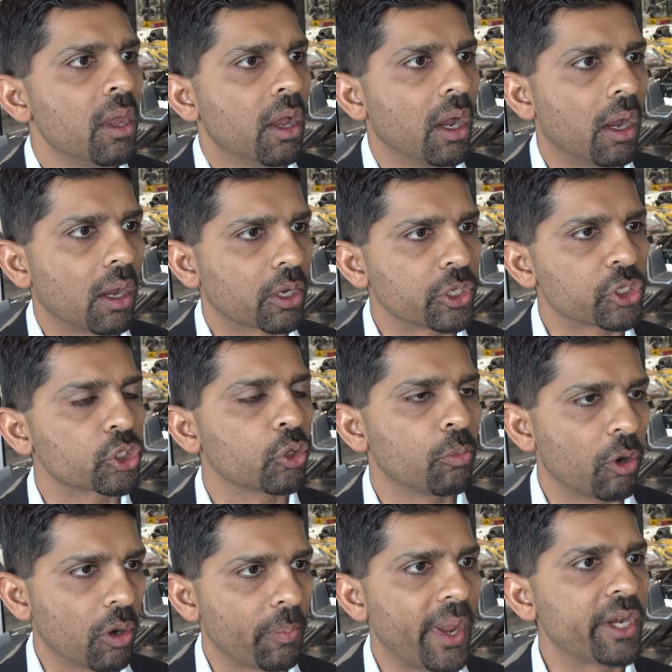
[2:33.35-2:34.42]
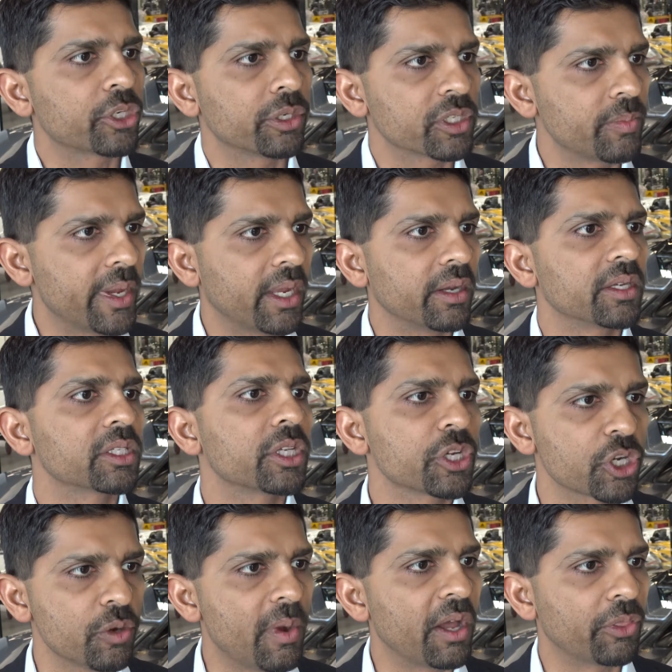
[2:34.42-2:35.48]
a consumer or patient is making a
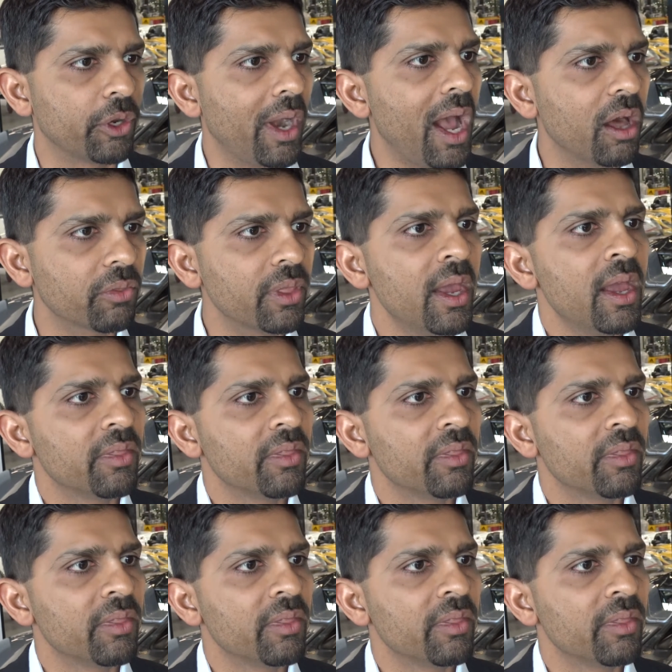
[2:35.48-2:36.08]
decision about their health,